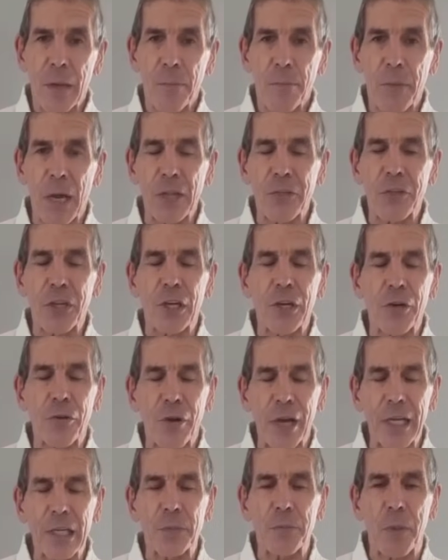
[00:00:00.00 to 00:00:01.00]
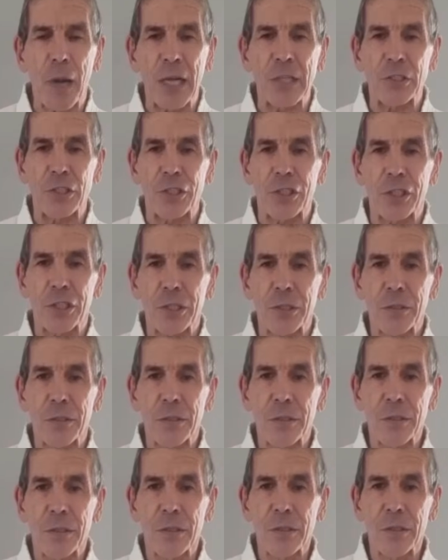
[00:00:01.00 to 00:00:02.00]
But the correct punch
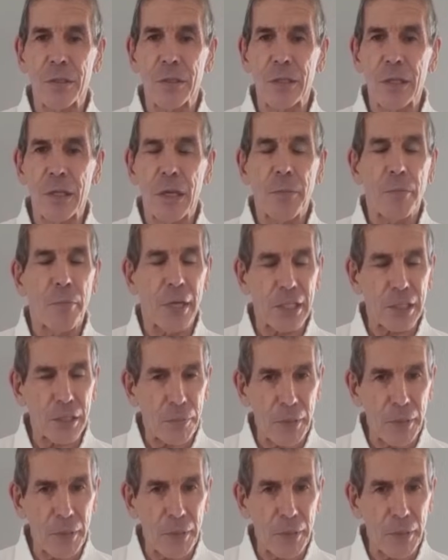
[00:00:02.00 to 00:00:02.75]
makes